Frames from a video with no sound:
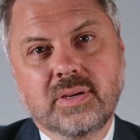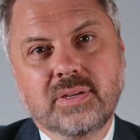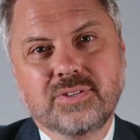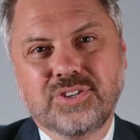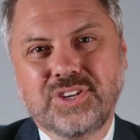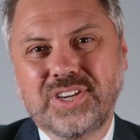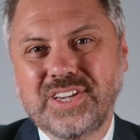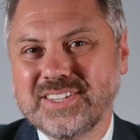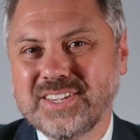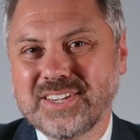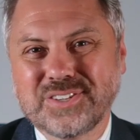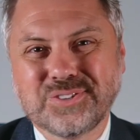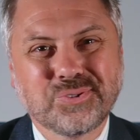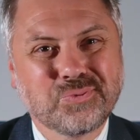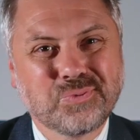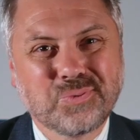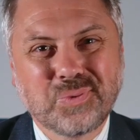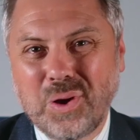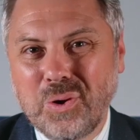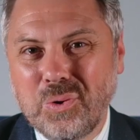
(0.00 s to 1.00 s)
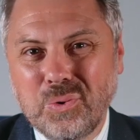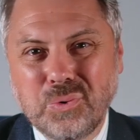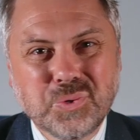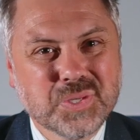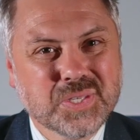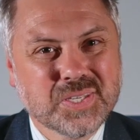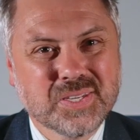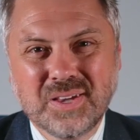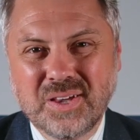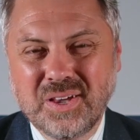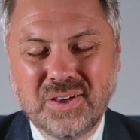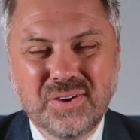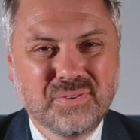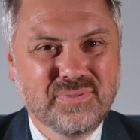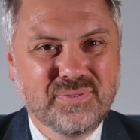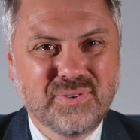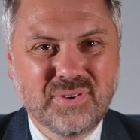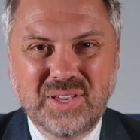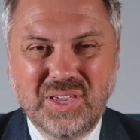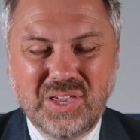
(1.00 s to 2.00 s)
Jesus rose
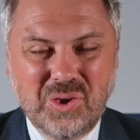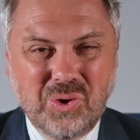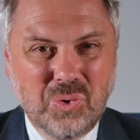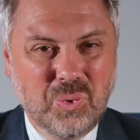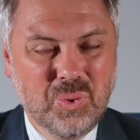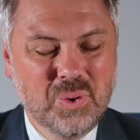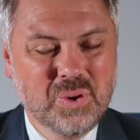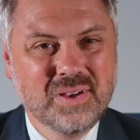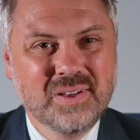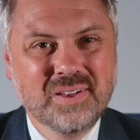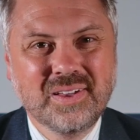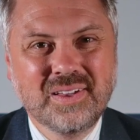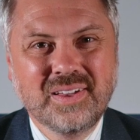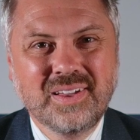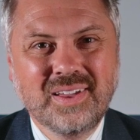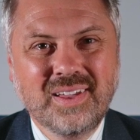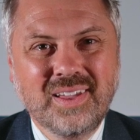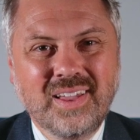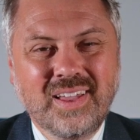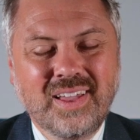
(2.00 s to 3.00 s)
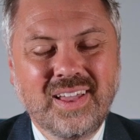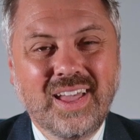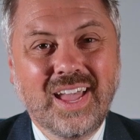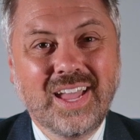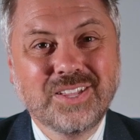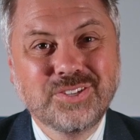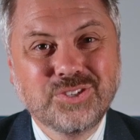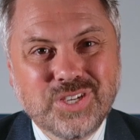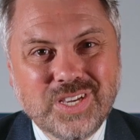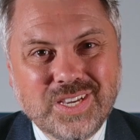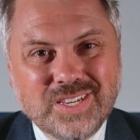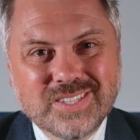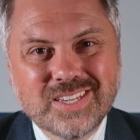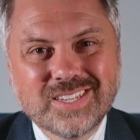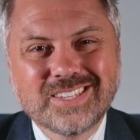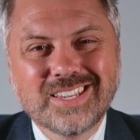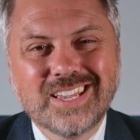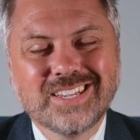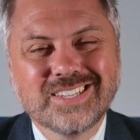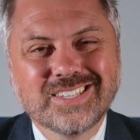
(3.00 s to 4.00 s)
for you. And
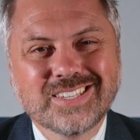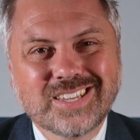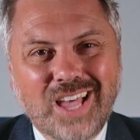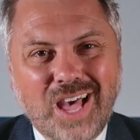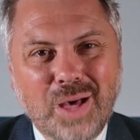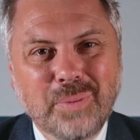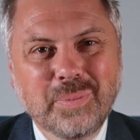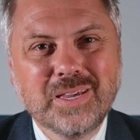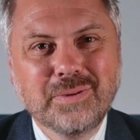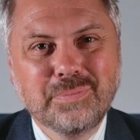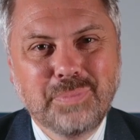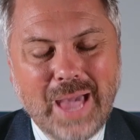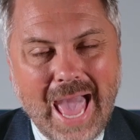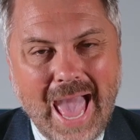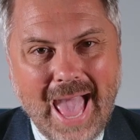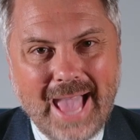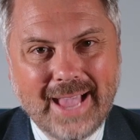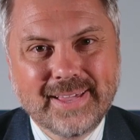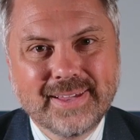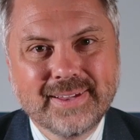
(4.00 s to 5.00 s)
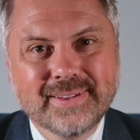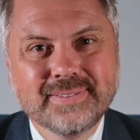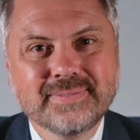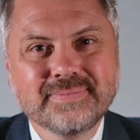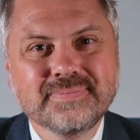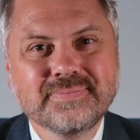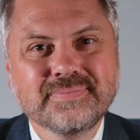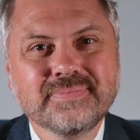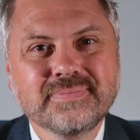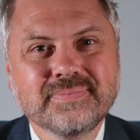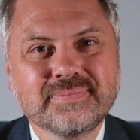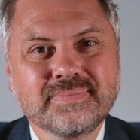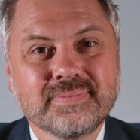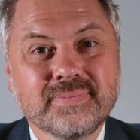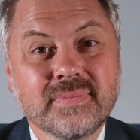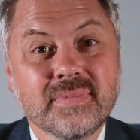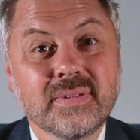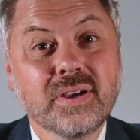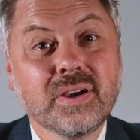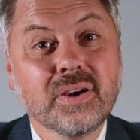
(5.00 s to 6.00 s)
Jesus is coming back
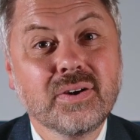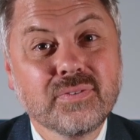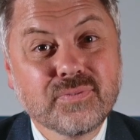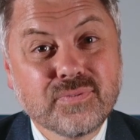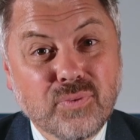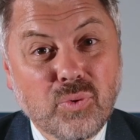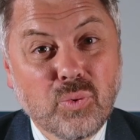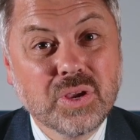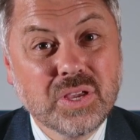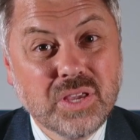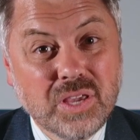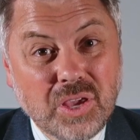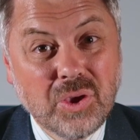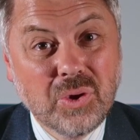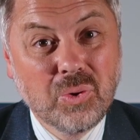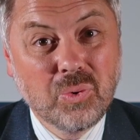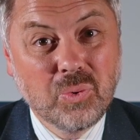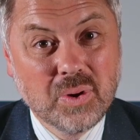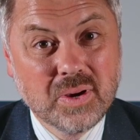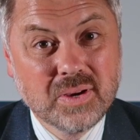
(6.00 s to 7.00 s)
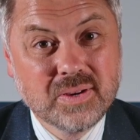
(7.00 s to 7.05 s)
for you.